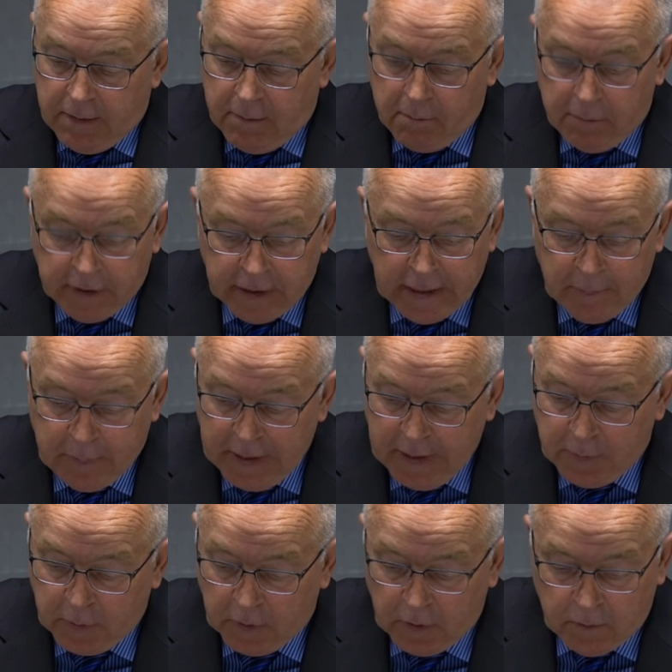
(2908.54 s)
many
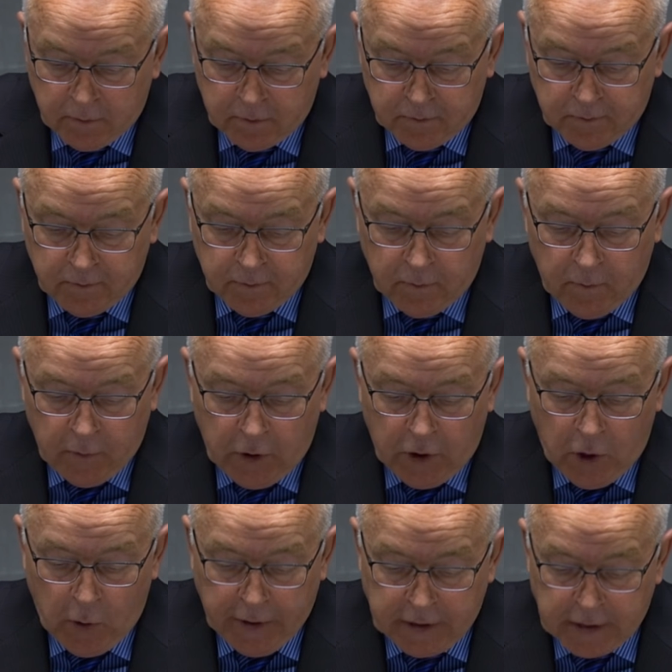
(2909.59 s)
people
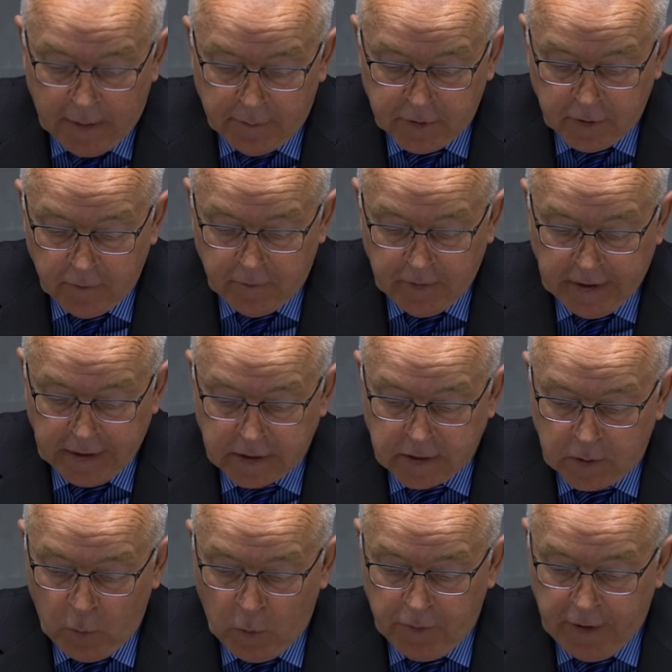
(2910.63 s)
who had come to the
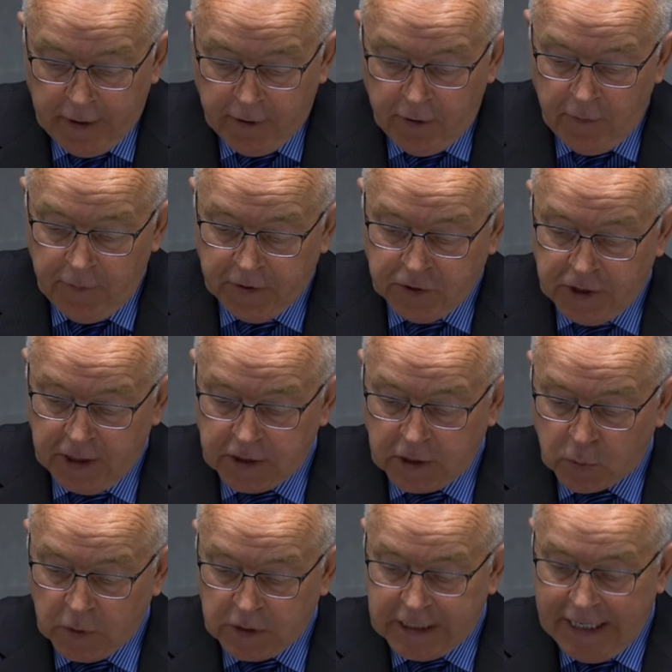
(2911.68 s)
feast, when they heard that
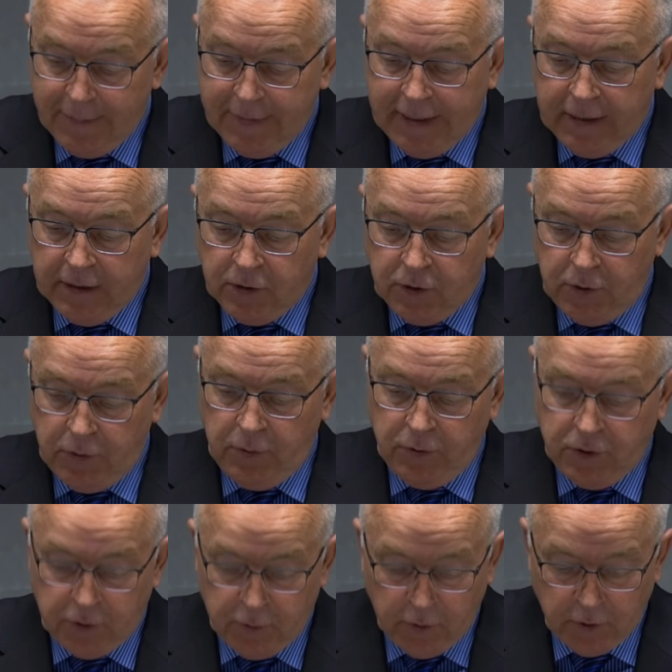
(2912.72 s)
Jesus was coming to
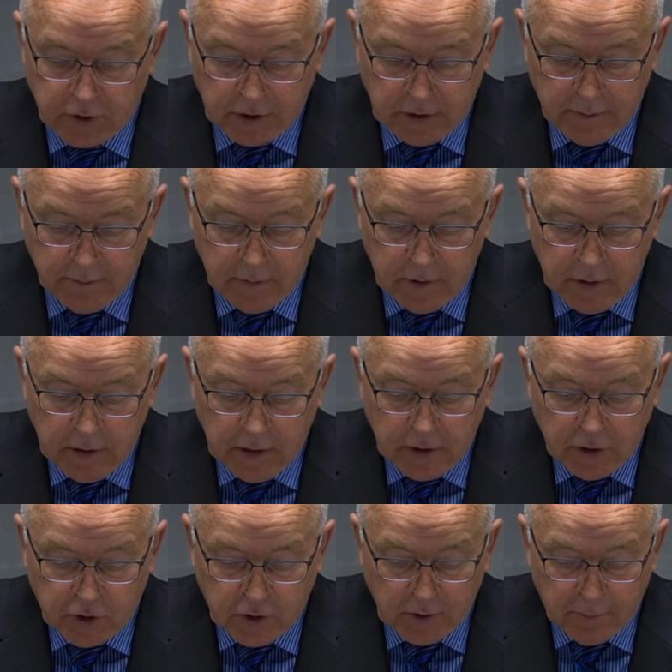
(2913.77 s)
Jerusalem,
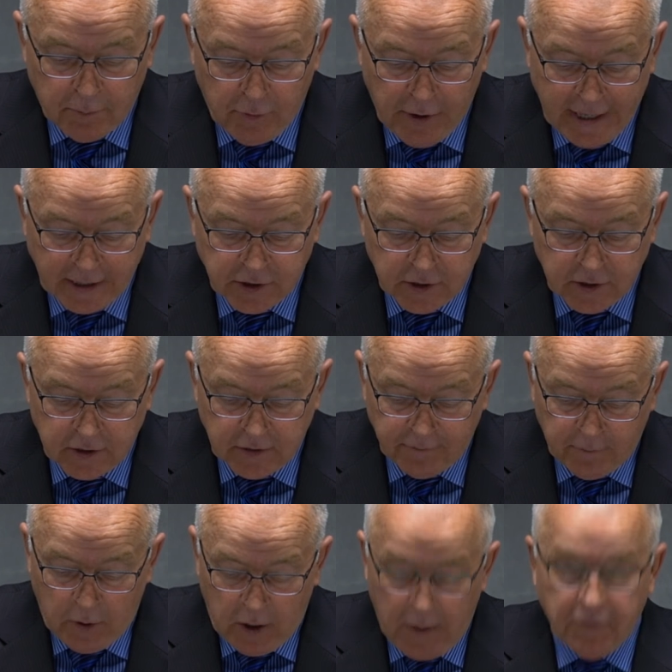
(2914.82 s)
took branches
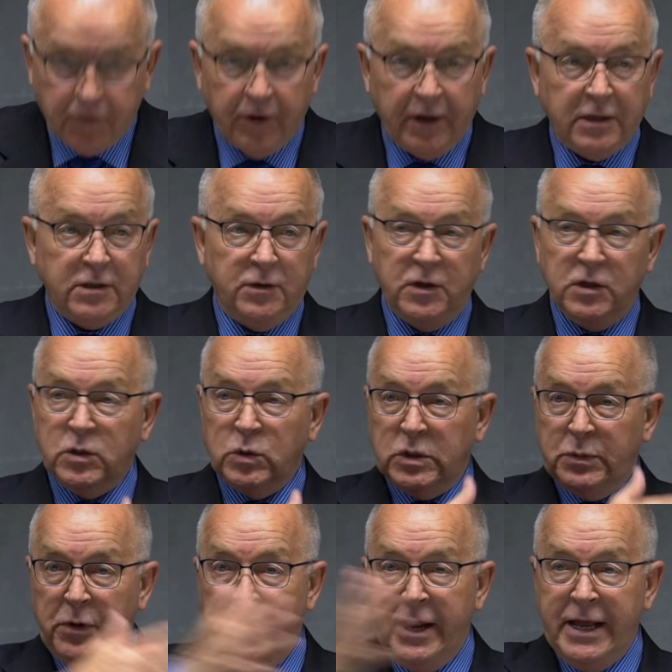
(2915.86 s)
of palm trees. So this was
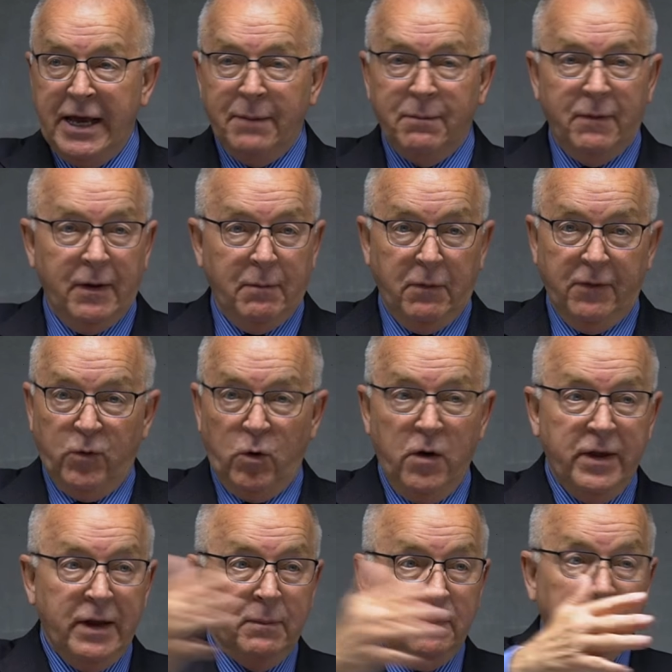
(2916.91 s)
spreading out before
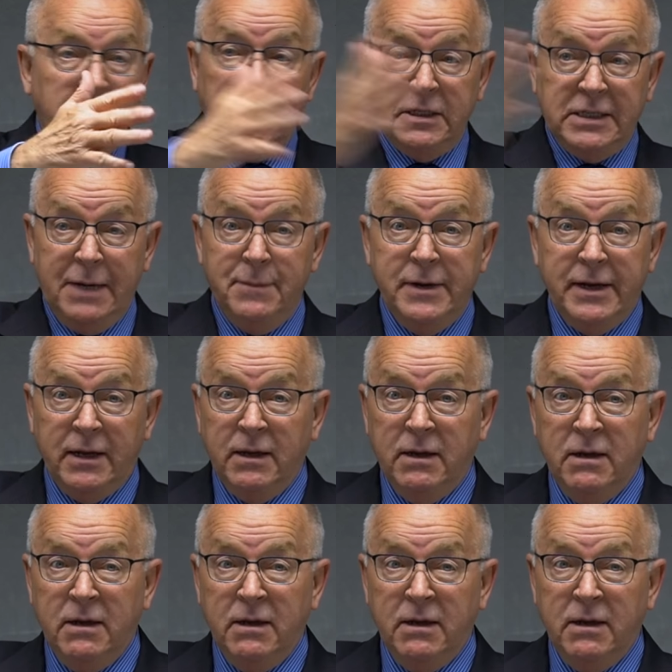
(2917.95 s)
them. He's coming.